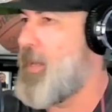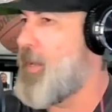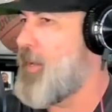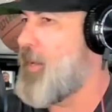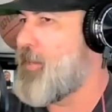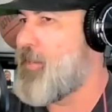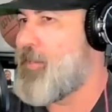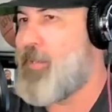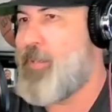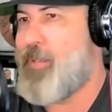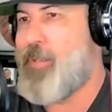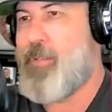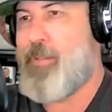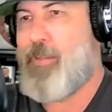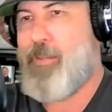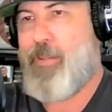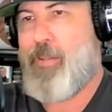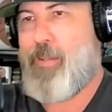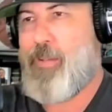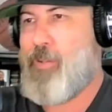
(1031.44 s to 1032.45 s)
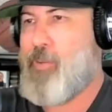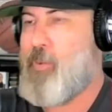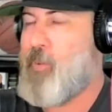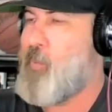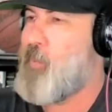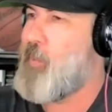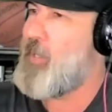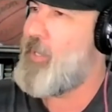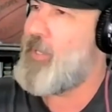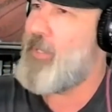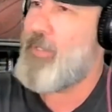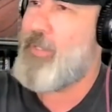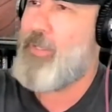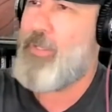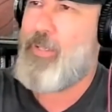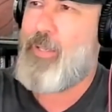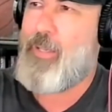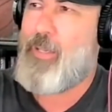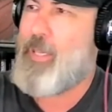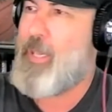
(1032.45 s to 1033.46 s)
hey, Dean, you know what?
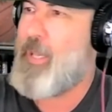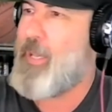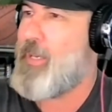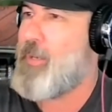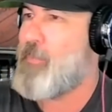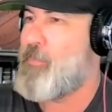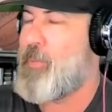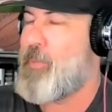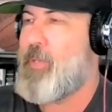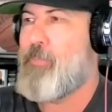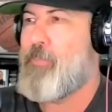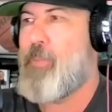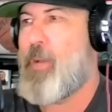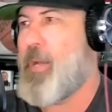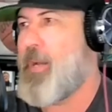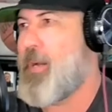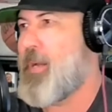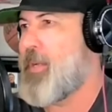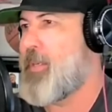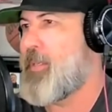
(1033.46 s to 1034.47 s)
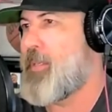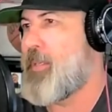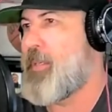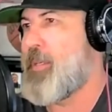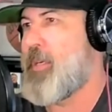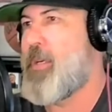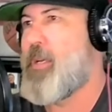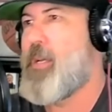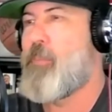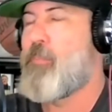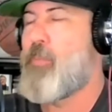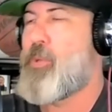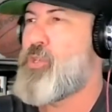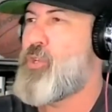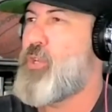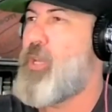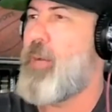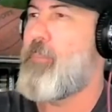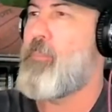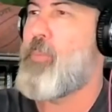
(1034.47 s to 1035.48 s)
You can't compete. Bad idea. But
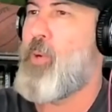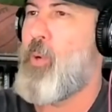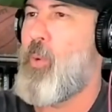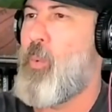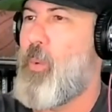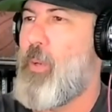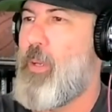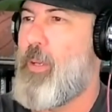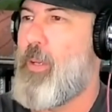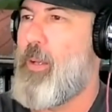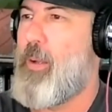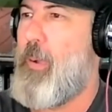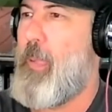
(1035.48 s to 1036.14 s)
you kept going.